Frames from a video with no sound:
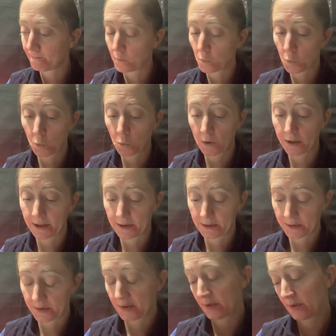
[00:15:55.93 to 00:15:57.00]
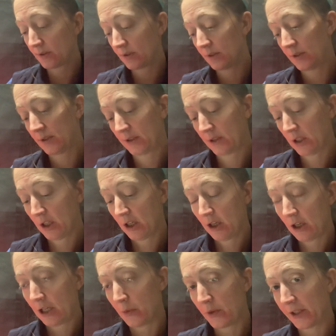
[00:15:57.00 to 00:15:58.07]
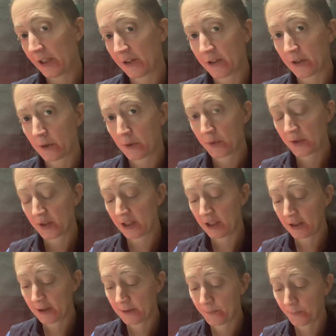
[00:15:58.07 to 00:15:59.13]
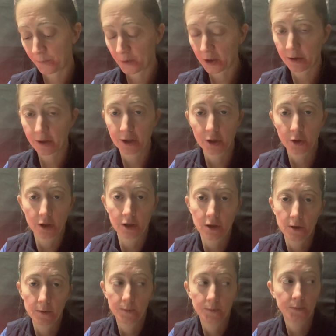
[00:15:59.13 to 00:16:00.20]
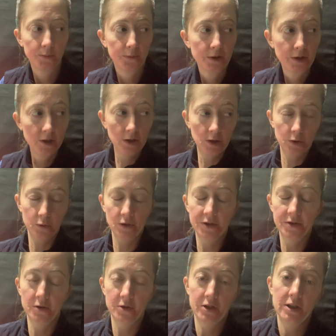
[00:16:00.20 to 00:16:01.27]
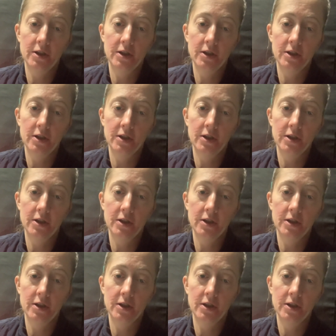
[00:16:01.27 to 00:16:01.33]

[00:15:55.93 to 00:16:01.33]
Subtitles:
what else? I want to get to ozonated. I'm gonna researching